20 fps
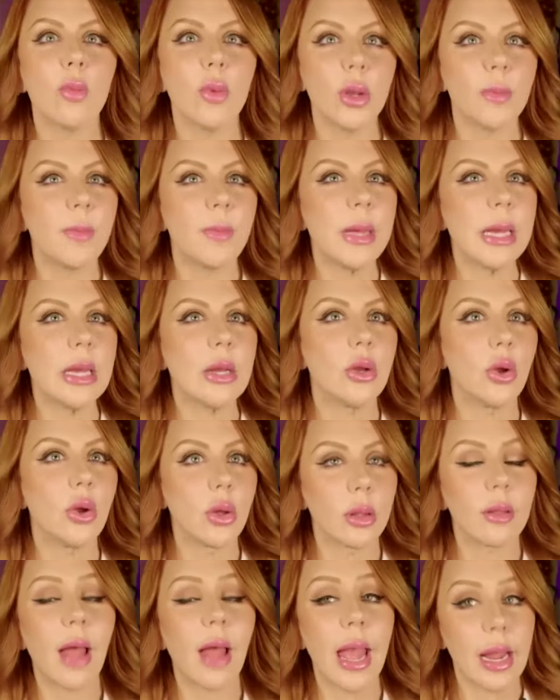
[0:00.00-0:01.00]
would be good
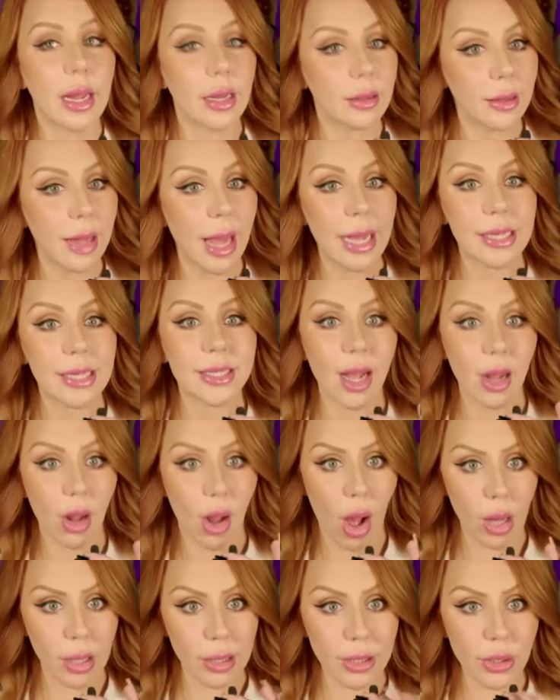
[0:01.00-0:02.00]
like like
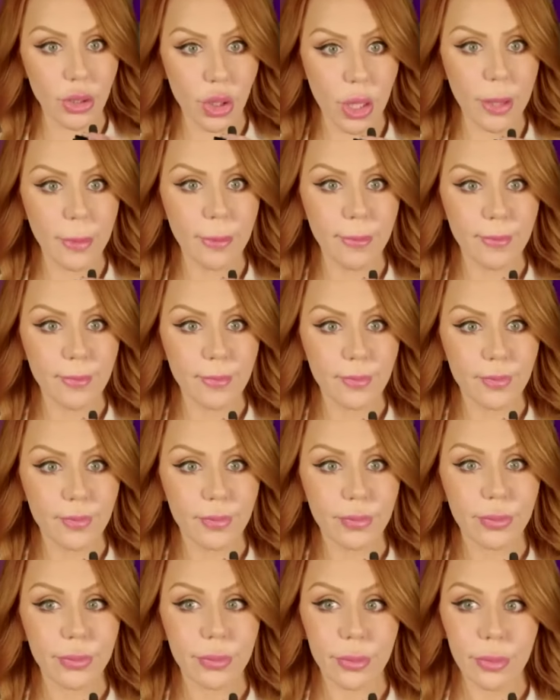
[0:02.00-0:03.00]
psychology
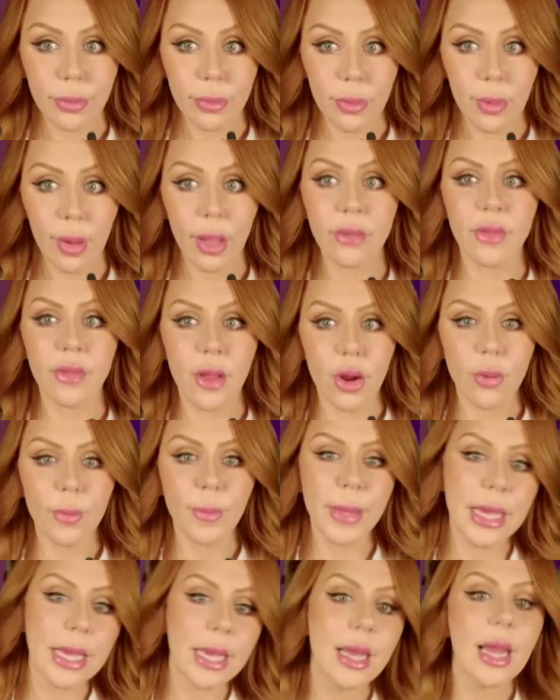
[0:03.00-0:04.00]

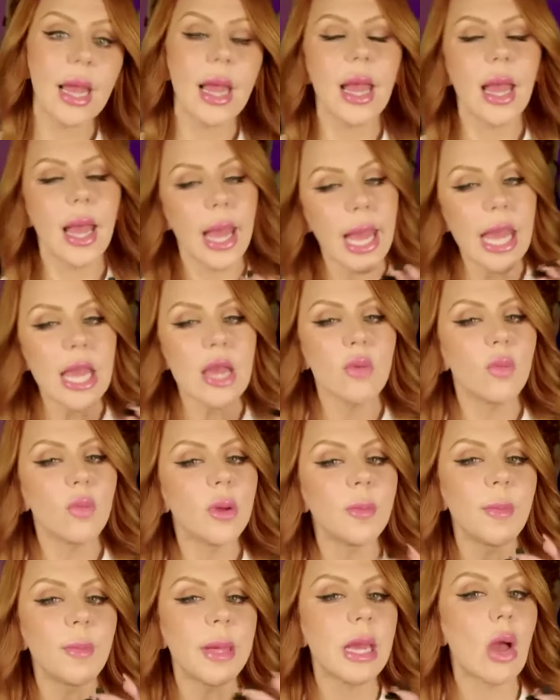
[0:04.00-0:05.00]
therapy it would
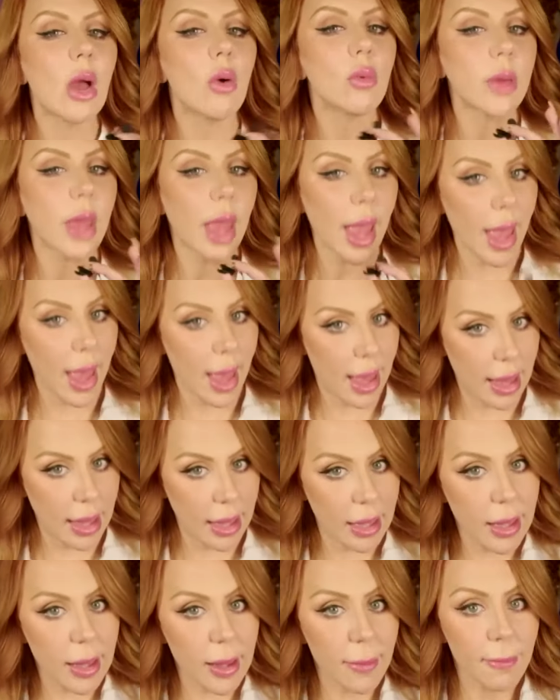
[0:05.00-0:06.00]
be
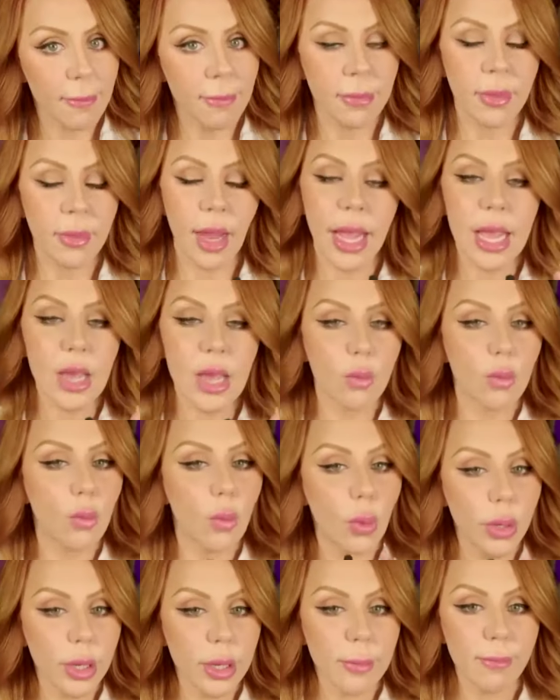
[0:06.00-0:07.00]
okay it
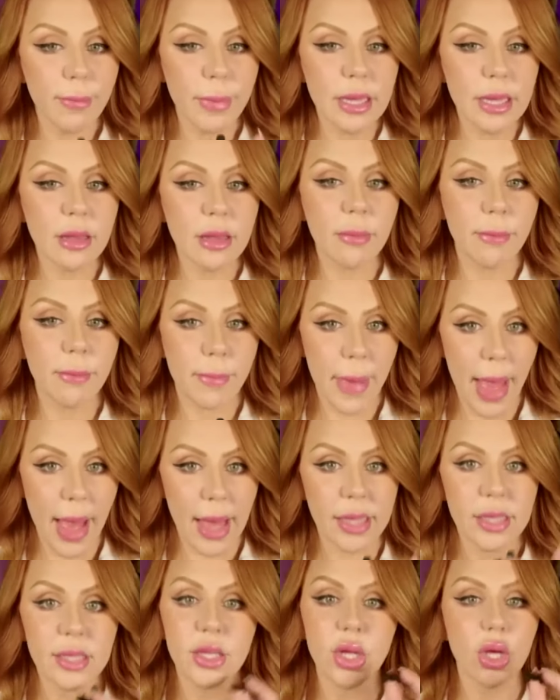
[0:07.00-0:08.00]
wouldn't be the
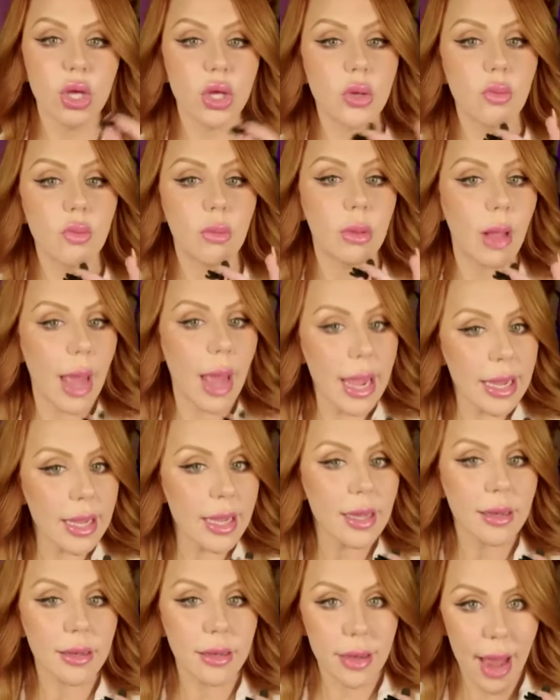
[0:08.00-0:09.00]
best you like
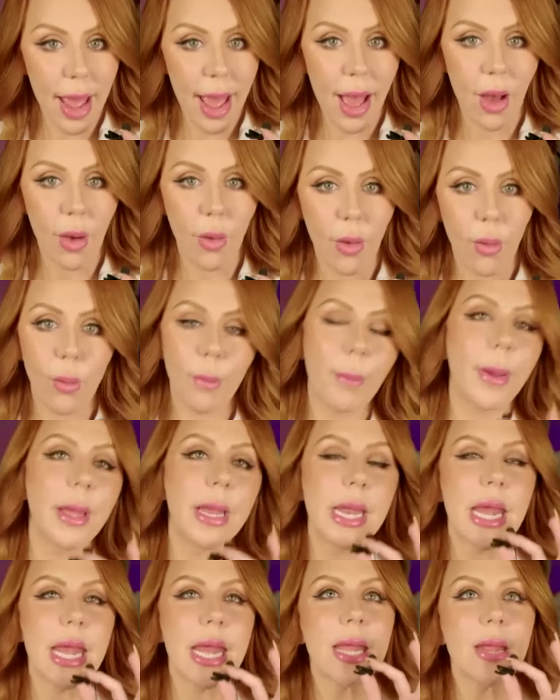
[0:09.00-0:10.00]
it now but
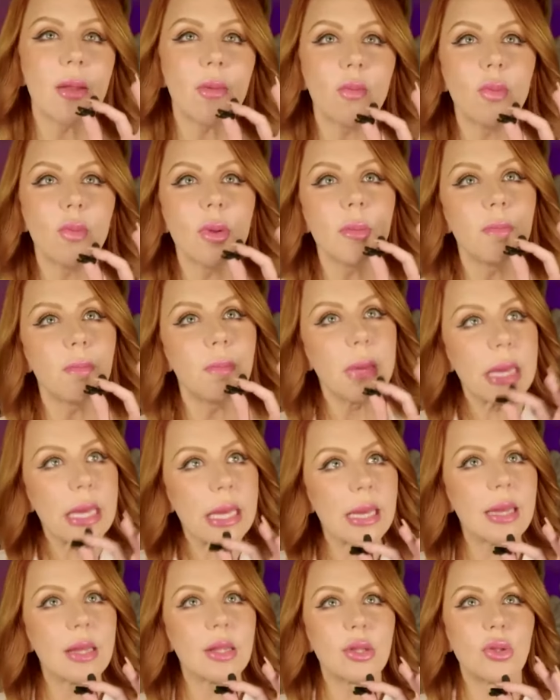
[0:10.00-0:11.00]
it would
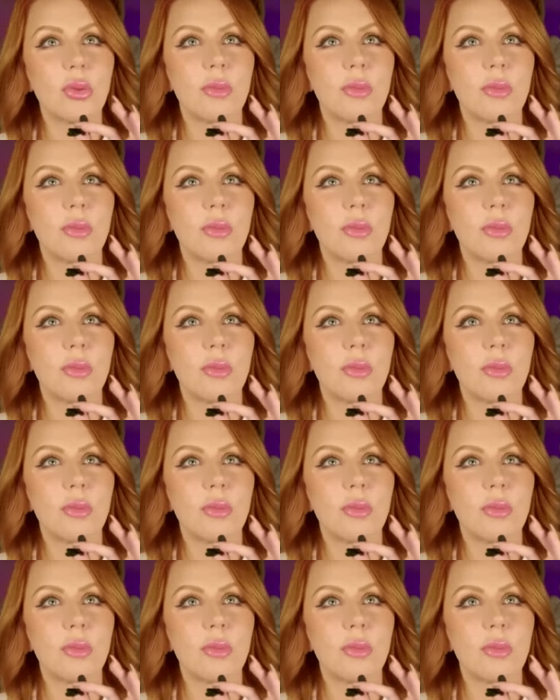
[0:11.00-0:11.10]
be